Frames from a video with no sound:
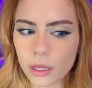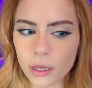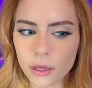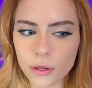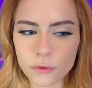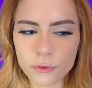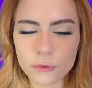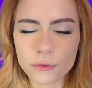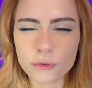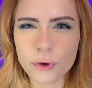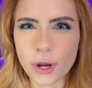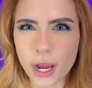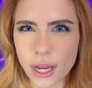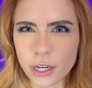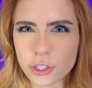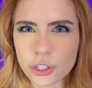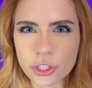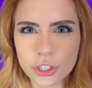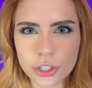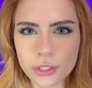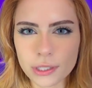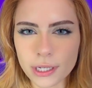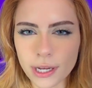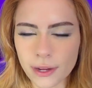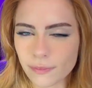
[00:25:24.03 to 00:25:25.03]

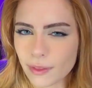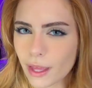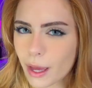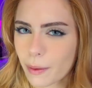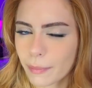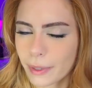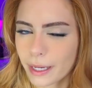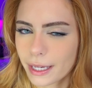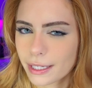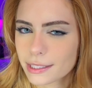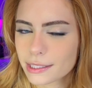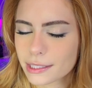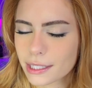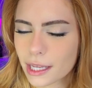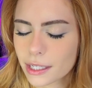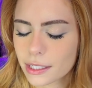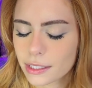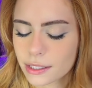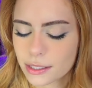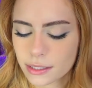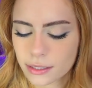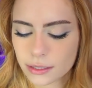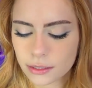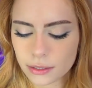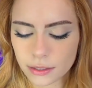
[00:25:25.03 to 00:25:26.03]
fresh, if that makes
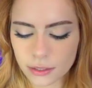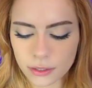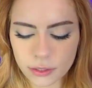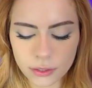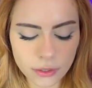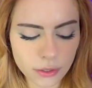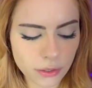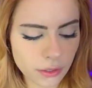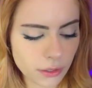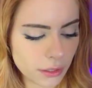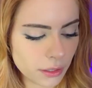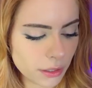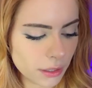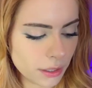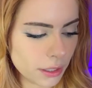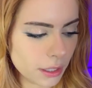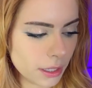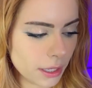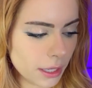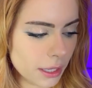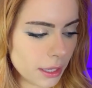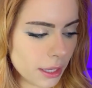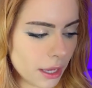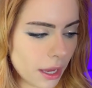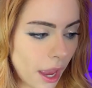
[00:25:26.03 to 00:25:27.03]
sense.
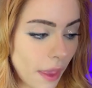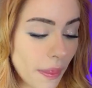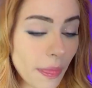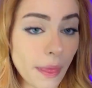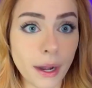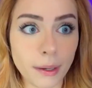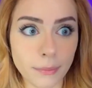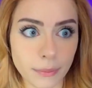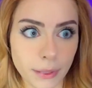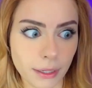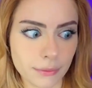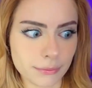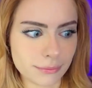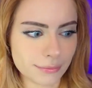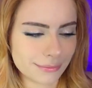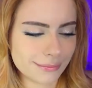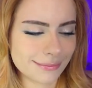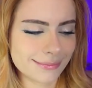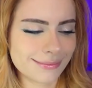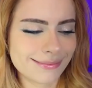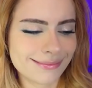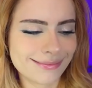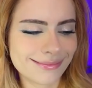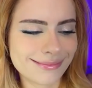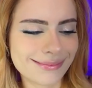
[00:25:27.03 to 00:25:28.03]
And then I'm done.
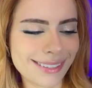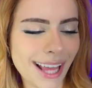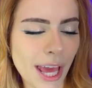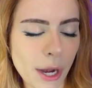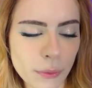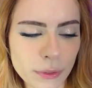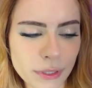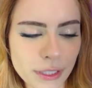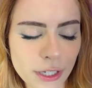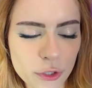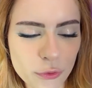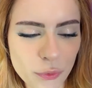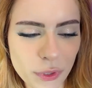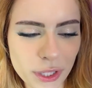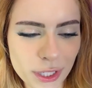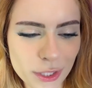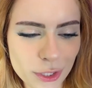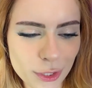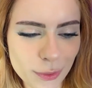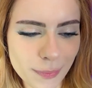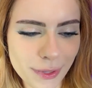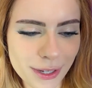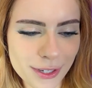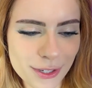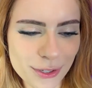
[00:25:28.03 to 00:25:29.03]
I don't touch with it
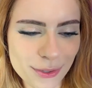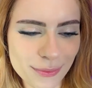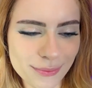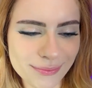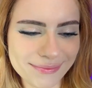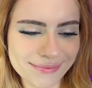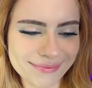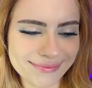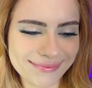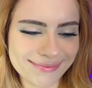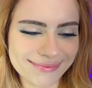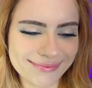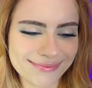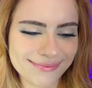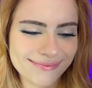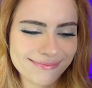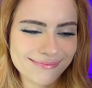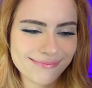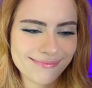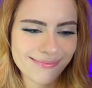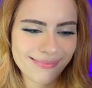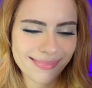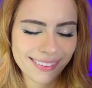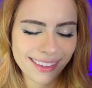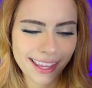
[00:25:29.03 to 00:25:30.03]
too much.
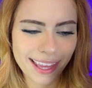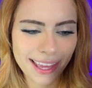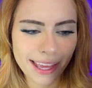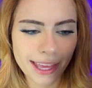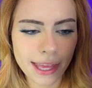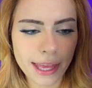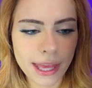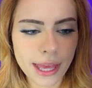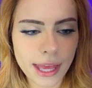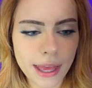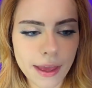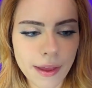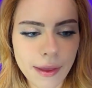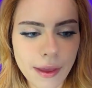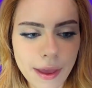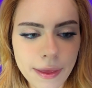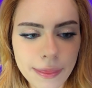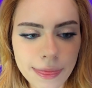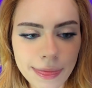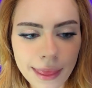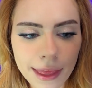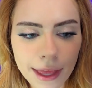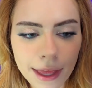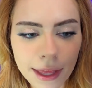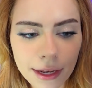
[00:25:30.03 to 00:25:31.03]
And
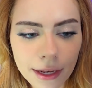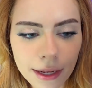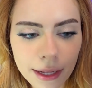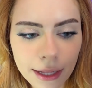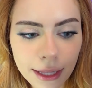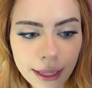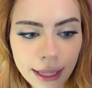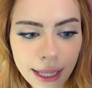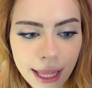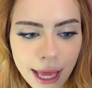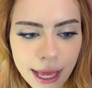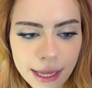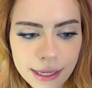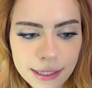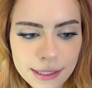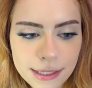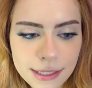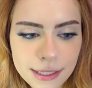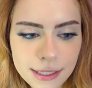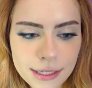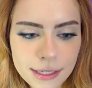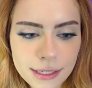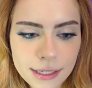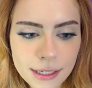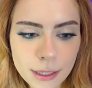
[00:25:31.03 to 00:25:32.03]
then
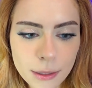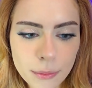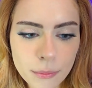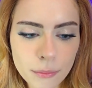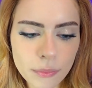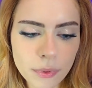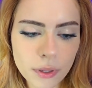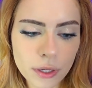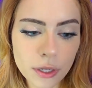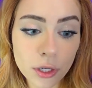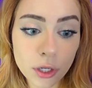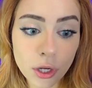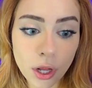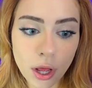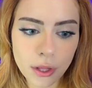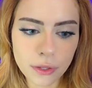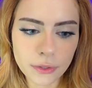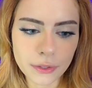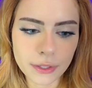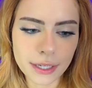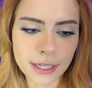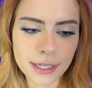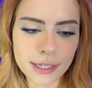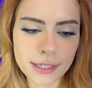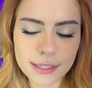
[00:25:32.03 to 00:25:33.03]
last but not
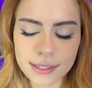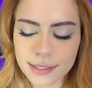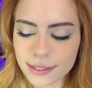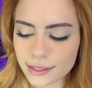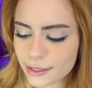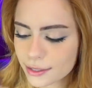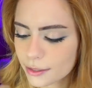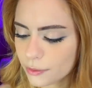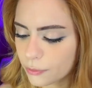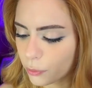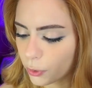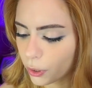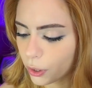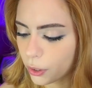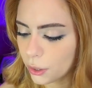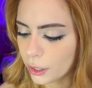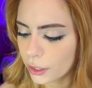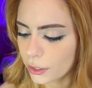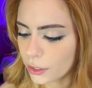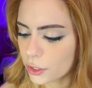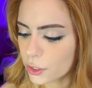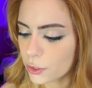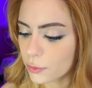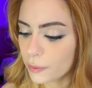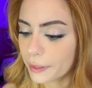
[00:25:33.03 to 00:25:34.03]
least, we're going
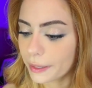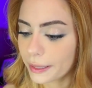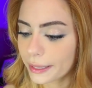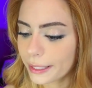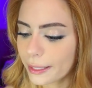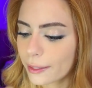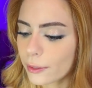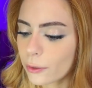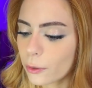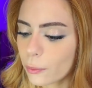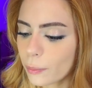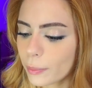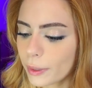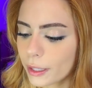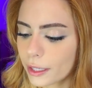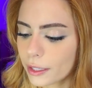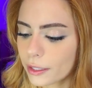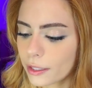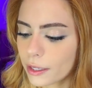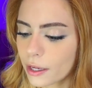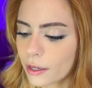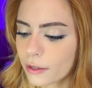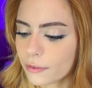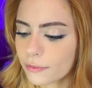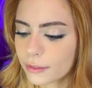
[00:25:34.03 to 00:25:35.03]
to do a little bit
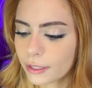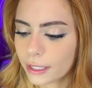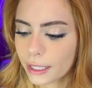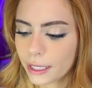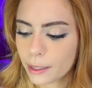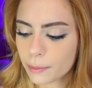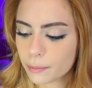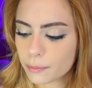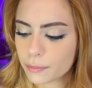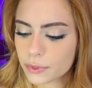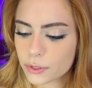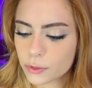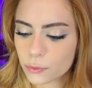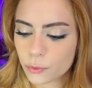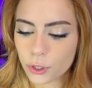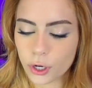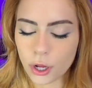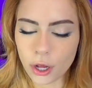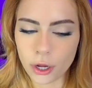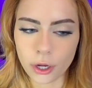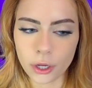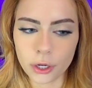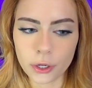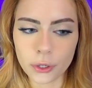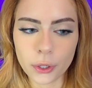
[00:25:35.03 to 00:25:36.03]
of lips. We're
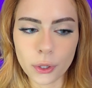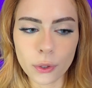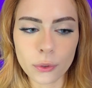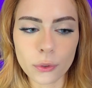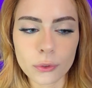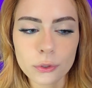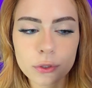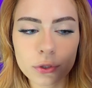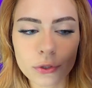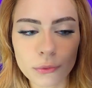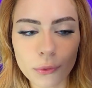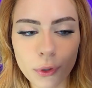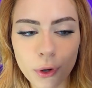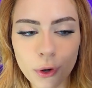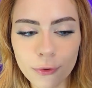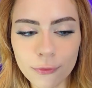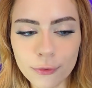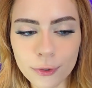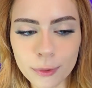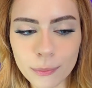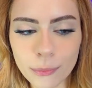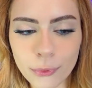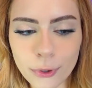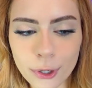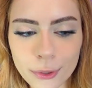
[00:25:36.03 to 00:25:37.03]
not going to go too
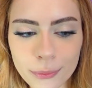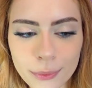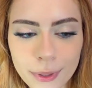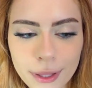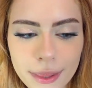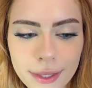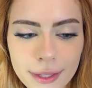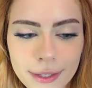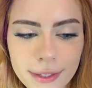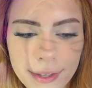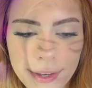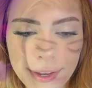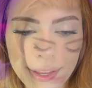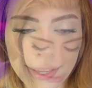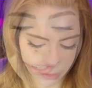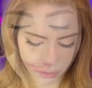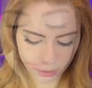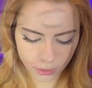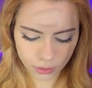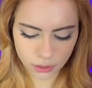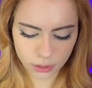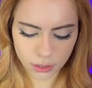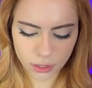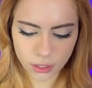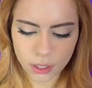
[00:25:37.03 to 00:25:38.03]
overboard with it today.
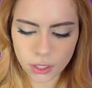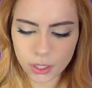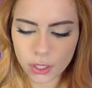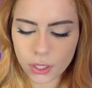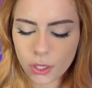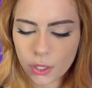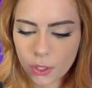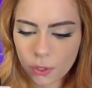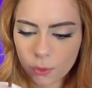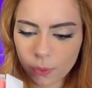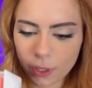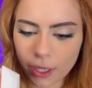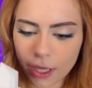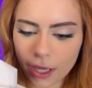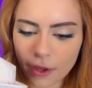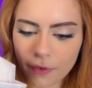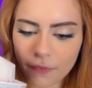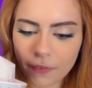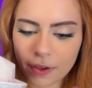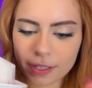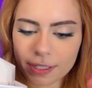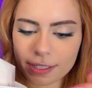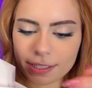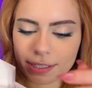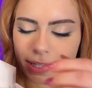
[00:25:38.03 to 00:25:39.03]
We have
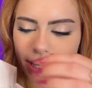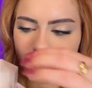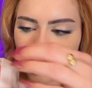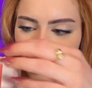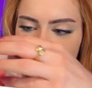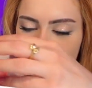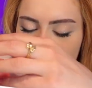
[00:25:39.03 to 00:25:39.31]
a set